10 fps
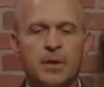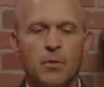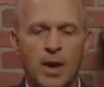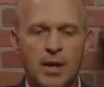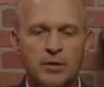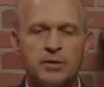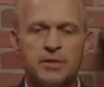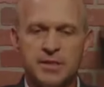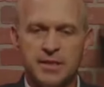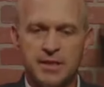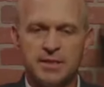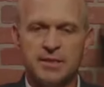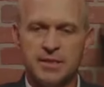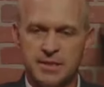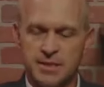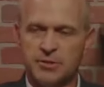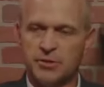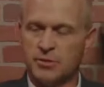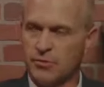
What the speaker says: Where does this decision